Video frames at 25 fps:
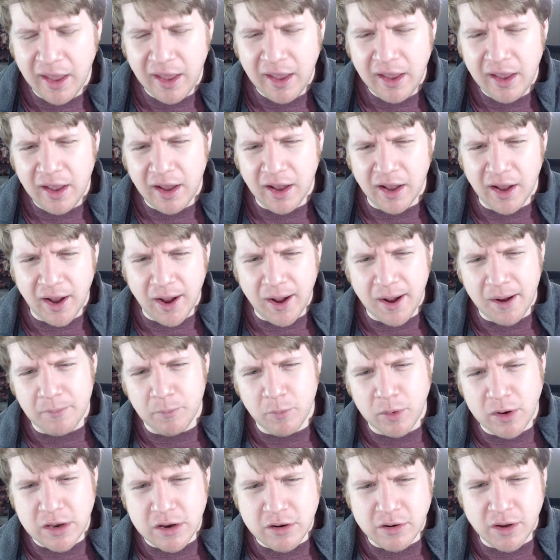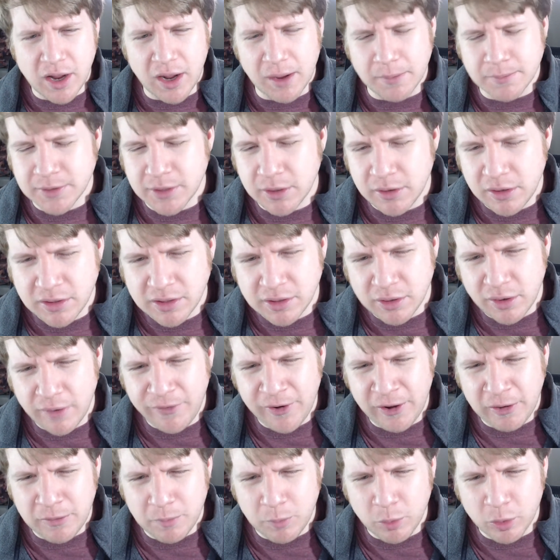when you come. So it
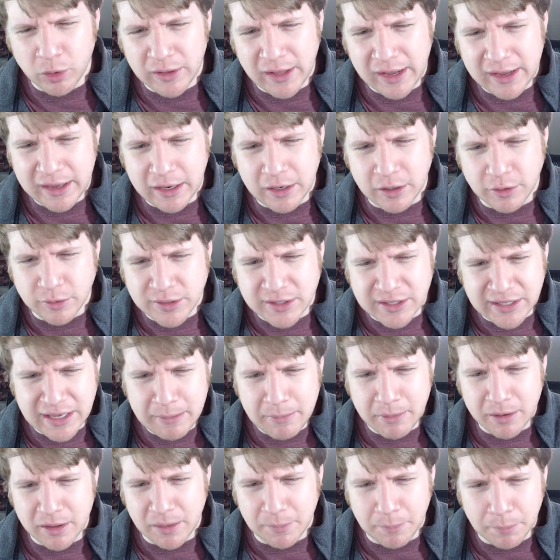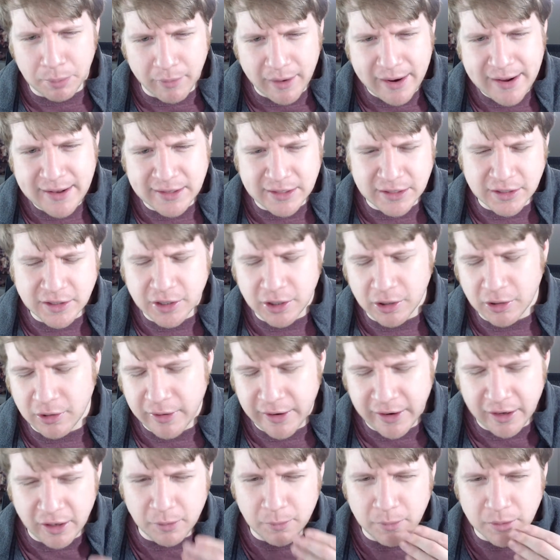felt more like, slamming on the brakes and
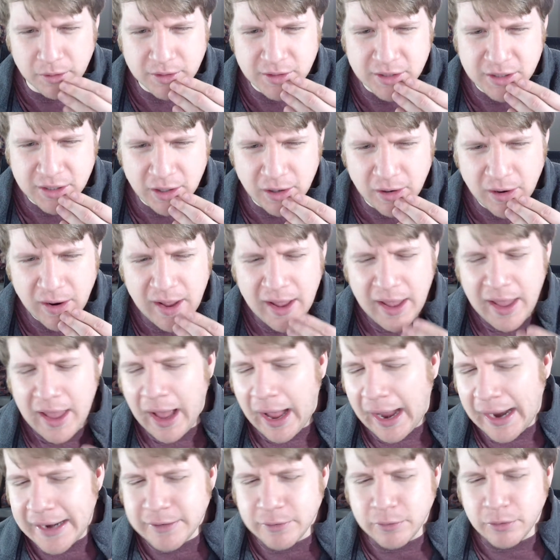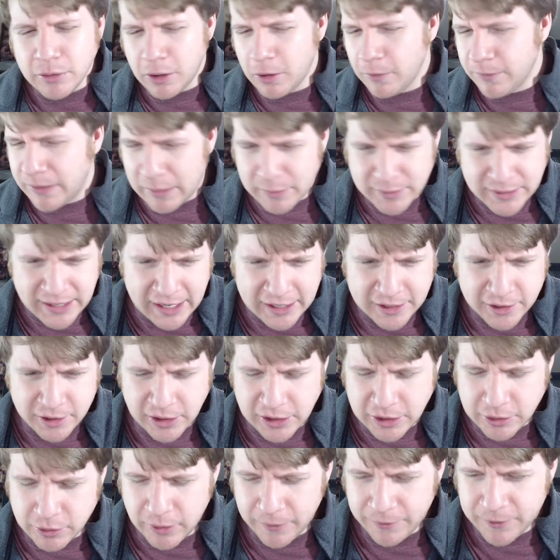turning almost. So I don't know if that was actually
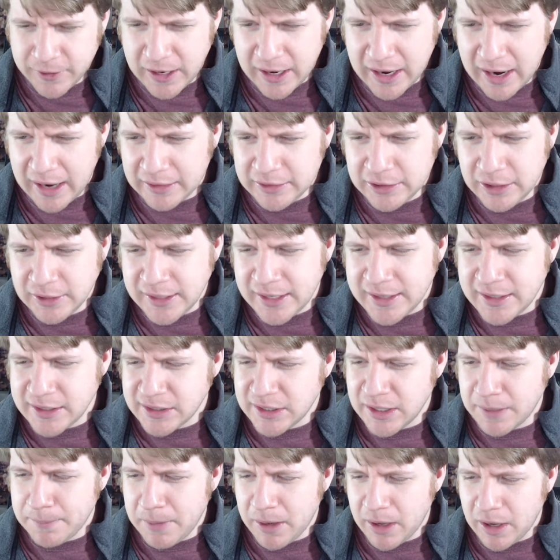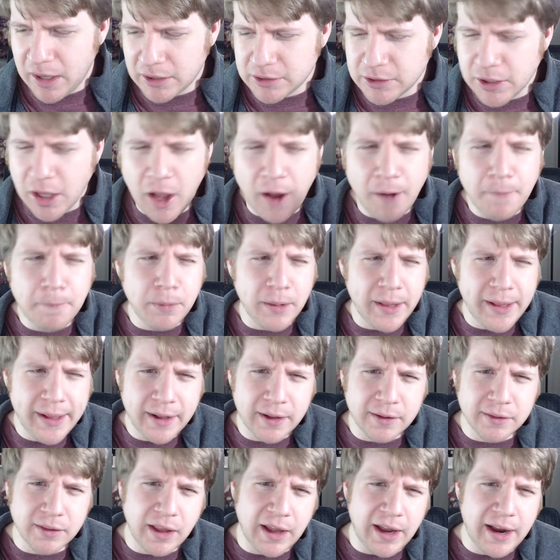drifting. I looked at some a long play
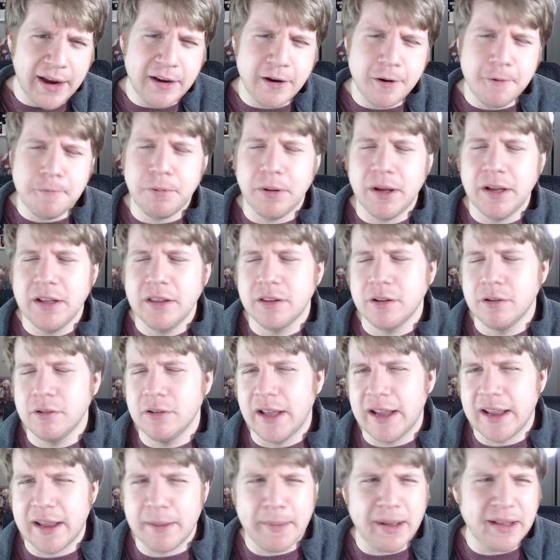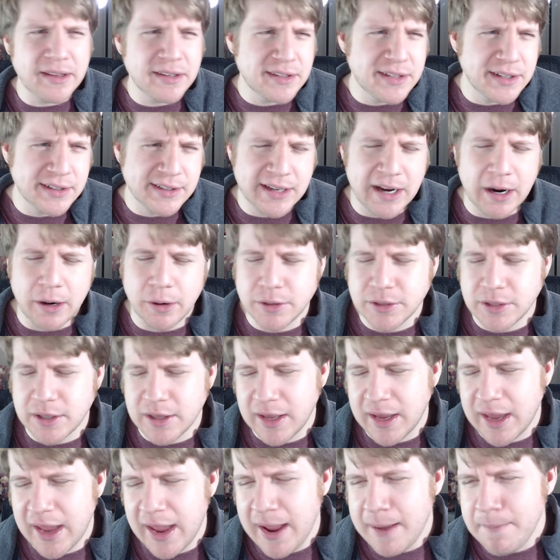online who played through like about 6 hours of the
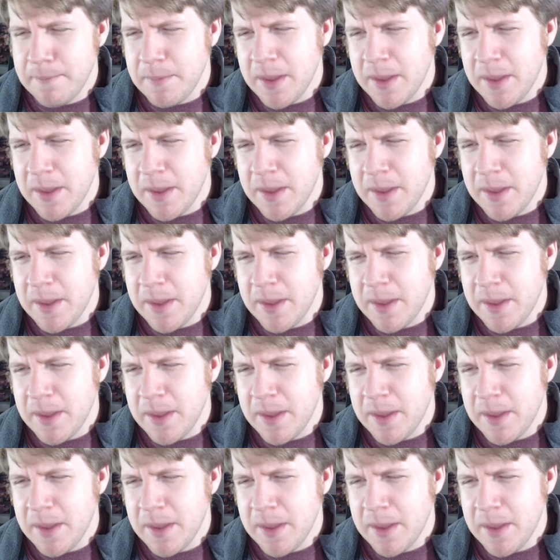game,